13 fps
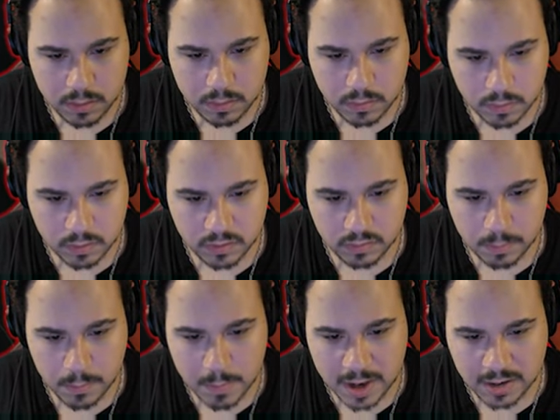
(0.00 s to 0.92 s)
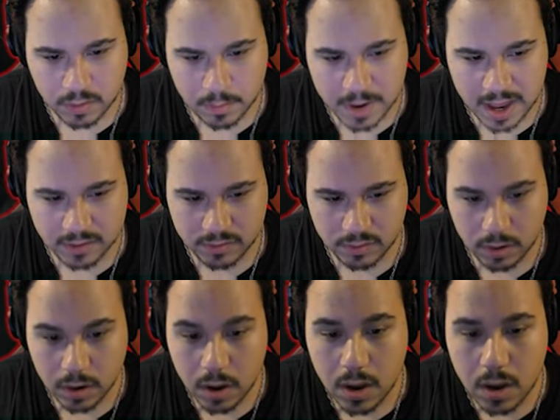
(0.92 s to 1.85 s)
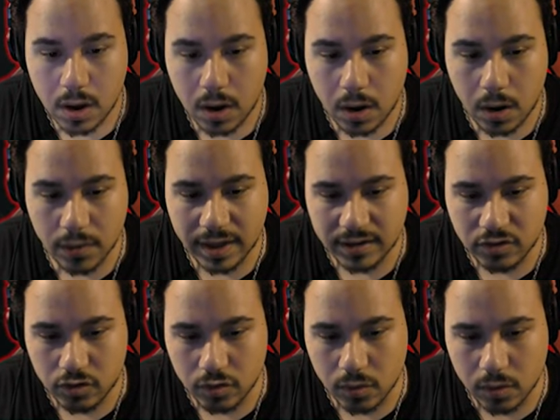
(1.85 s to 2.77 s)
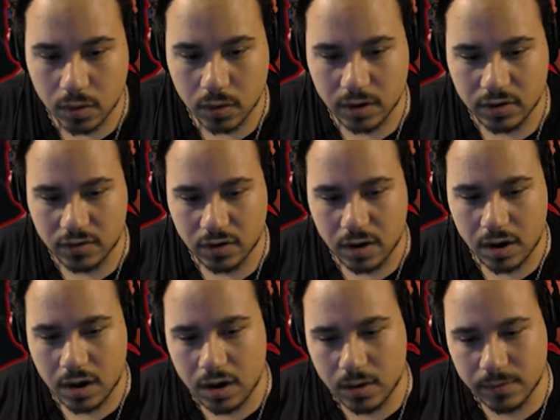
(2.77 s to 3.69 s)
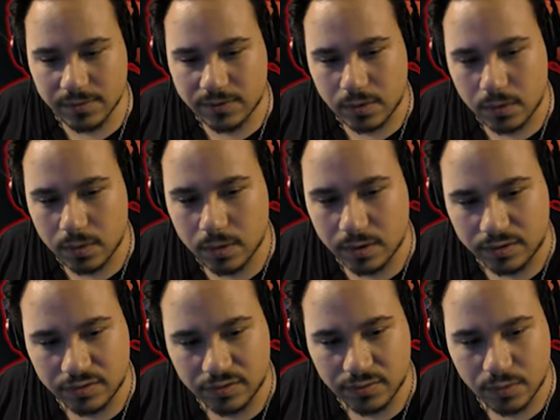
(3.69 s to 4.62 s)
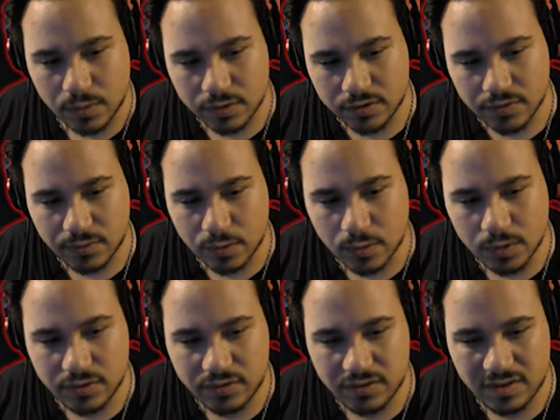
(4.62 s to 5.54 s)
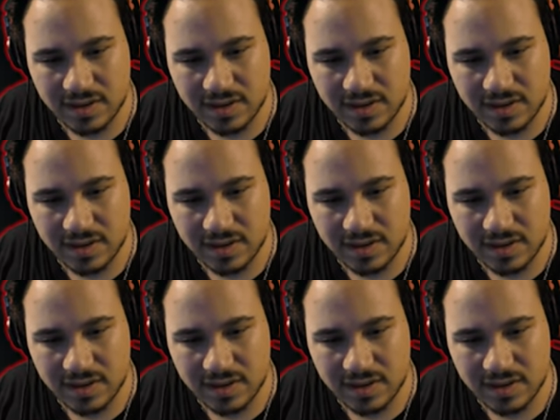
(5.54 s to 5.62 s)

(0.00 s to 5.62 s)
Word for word: George's Memento Master. Oh, that's George. Oh, of course, of course, of course.